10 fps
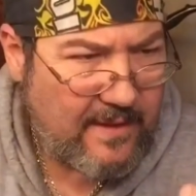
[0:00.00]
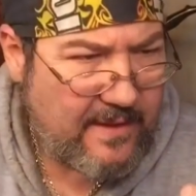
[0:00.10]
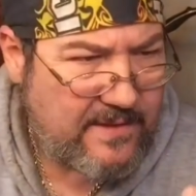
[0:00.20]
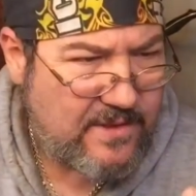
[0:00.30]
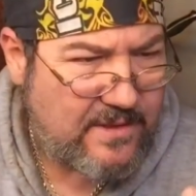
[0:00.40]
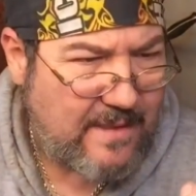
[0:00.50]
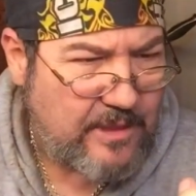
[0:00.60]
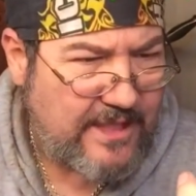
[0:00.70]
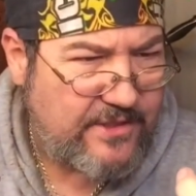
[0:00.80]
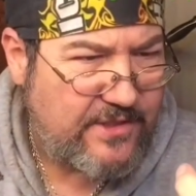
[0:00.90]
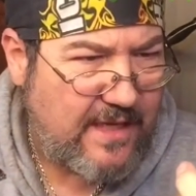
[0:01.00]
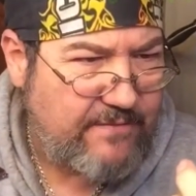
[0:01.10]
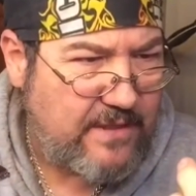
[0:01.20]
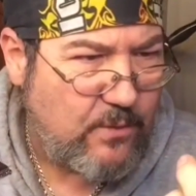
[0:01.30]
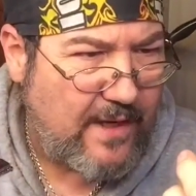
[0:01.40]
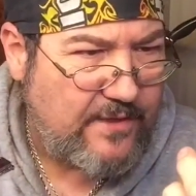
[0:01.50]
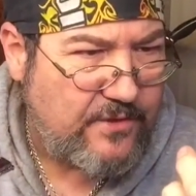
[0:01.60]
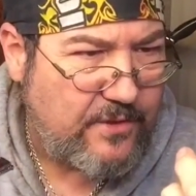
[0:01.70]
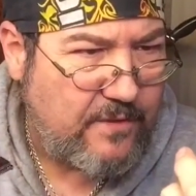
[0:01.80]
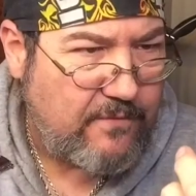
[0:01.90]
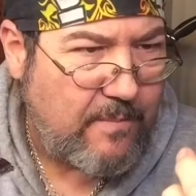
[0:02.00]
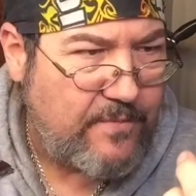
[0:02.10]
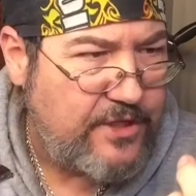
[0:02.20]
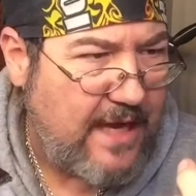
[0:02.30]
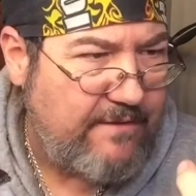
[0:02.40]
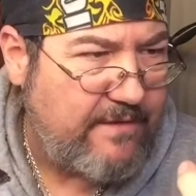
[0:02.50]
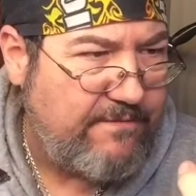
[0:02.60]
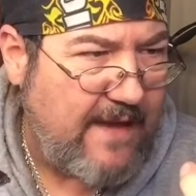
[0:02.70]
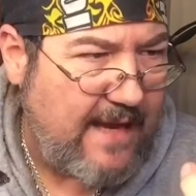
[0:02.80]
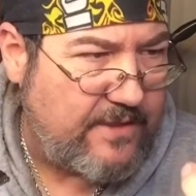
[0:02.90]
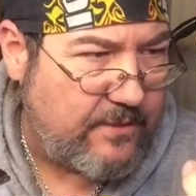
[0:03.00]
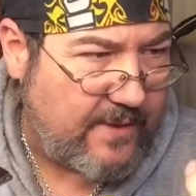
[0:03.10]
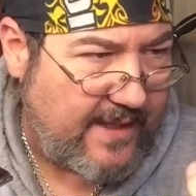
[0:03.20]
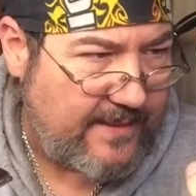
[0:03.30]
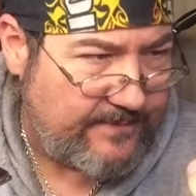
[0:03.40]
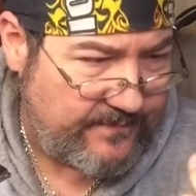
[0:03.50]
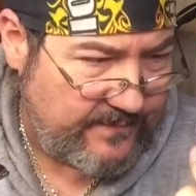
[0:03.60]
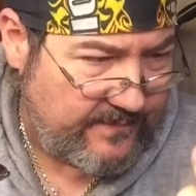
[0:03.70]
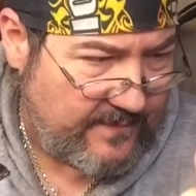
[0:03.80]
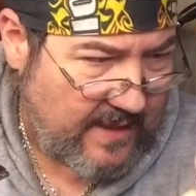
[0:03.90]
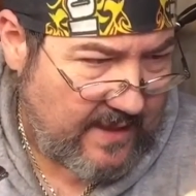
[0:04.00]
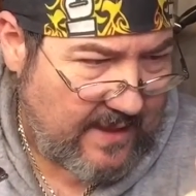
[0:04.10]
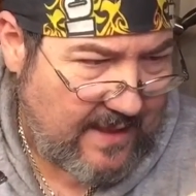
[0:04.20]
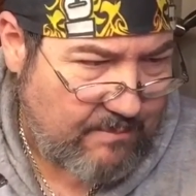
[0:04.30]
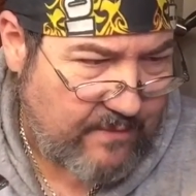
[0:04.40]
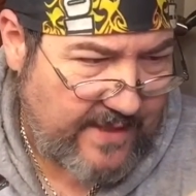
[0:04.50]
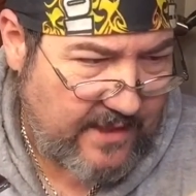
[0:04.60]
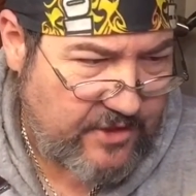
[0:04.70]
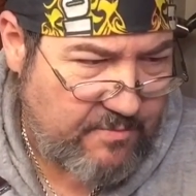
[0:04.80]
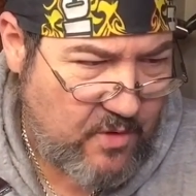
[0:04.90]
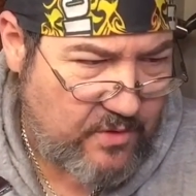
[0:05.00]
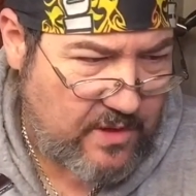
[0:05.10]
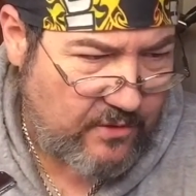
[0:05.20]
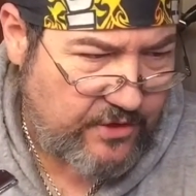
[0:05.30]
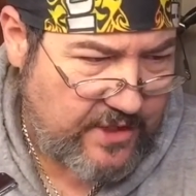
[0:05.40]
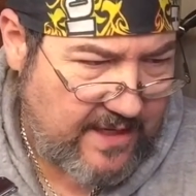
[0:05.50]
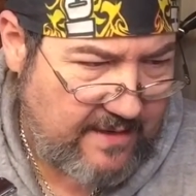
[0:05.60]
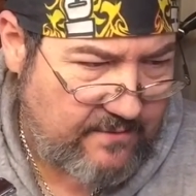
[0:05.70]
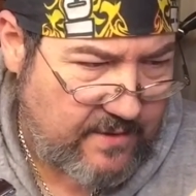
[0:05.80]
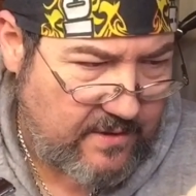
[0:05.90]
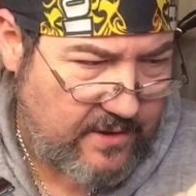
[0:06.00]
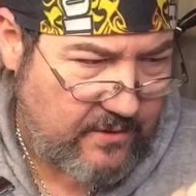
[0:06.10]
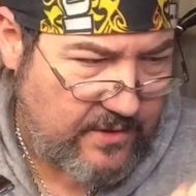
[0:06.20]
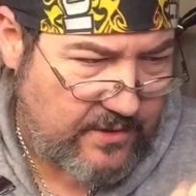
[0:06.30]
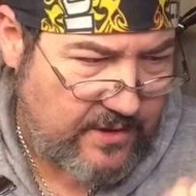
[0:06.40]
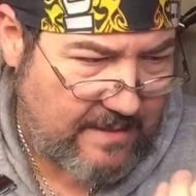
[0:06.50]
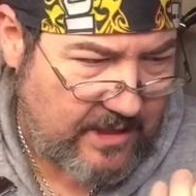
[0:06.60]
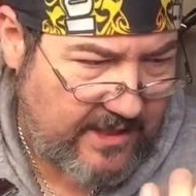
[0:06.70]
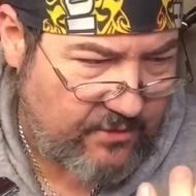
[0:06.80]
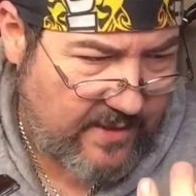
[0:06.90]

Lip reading: It's a double-edged safety razor from Shaving Factory. Provides smooth close shaves, uses double-edged